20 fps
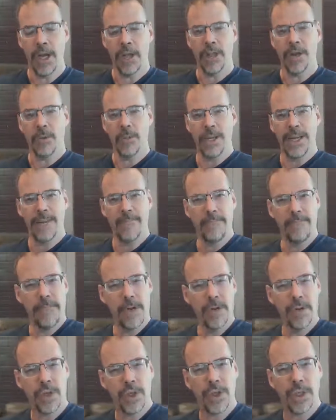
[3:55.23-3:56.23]
There'll be
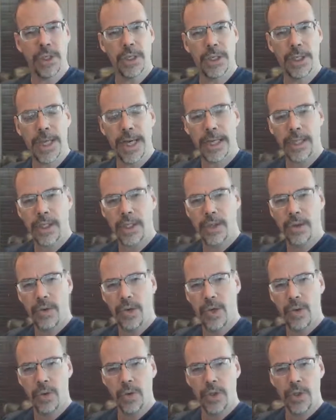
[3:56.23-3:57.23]
emotion attached to it.
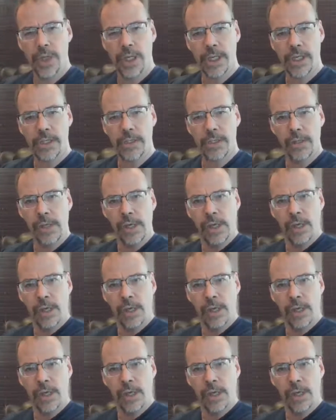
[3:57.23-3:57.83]
Who's Jason?